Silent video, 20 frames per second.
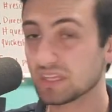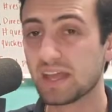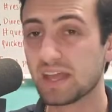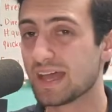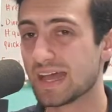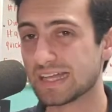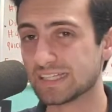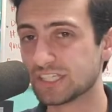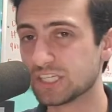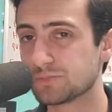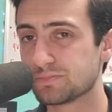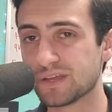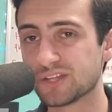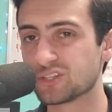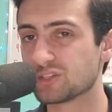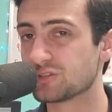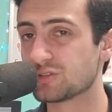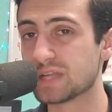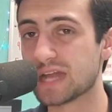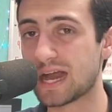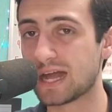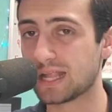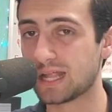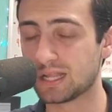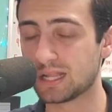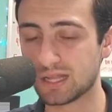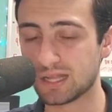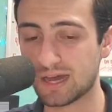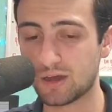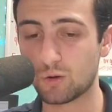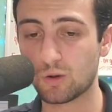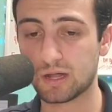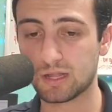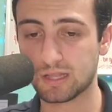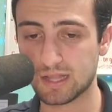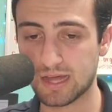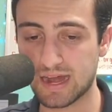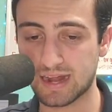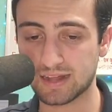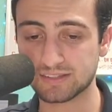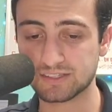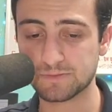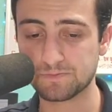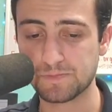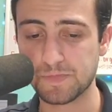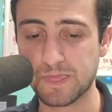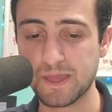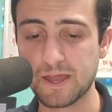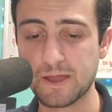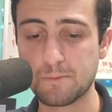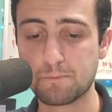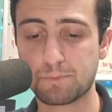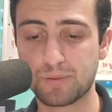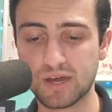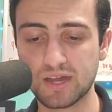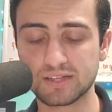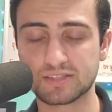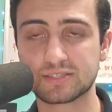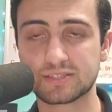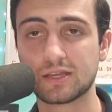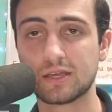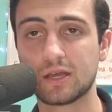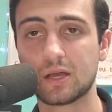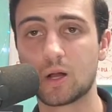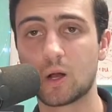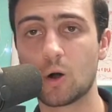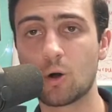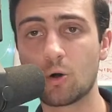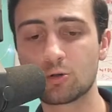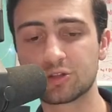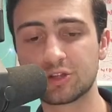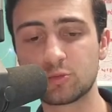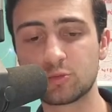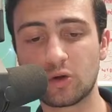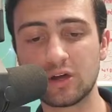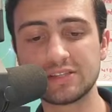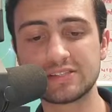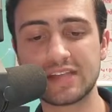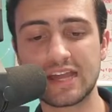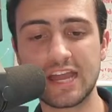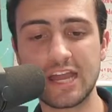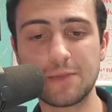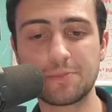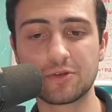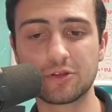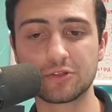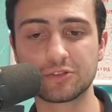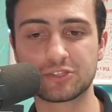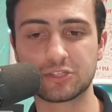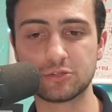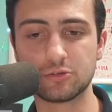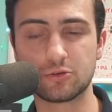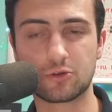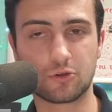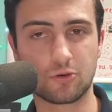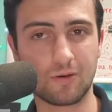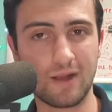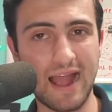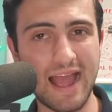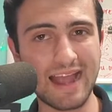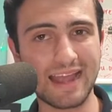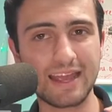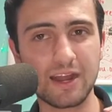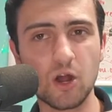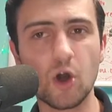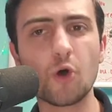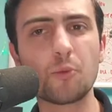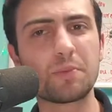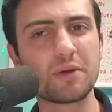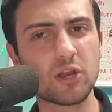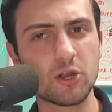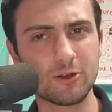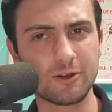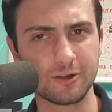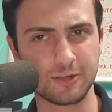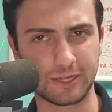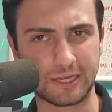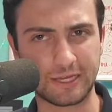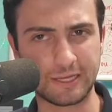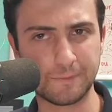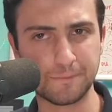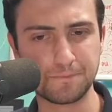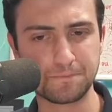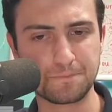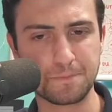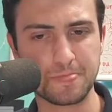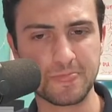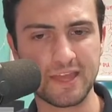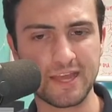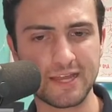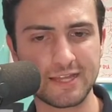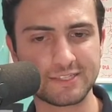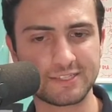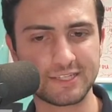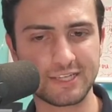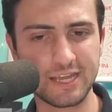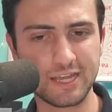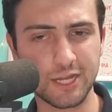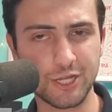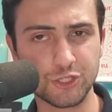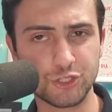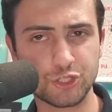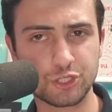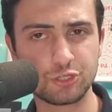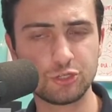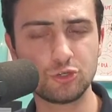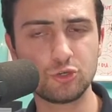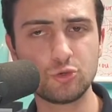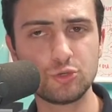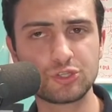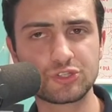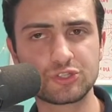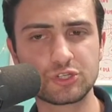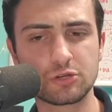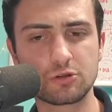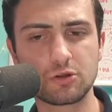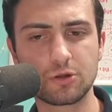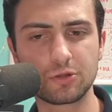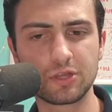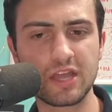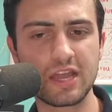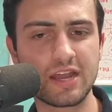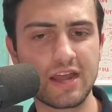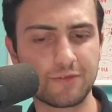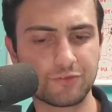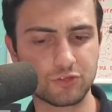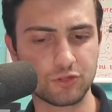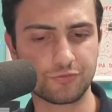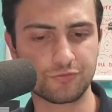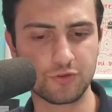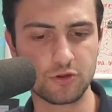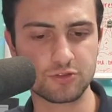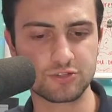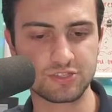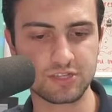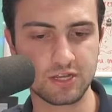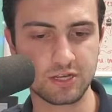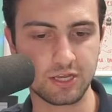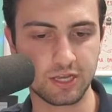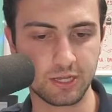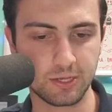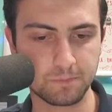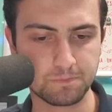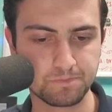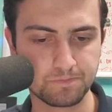as these pitchers do not allow a lot. But Oakland was able to crack it open early to get a 2-0 lead after the first inning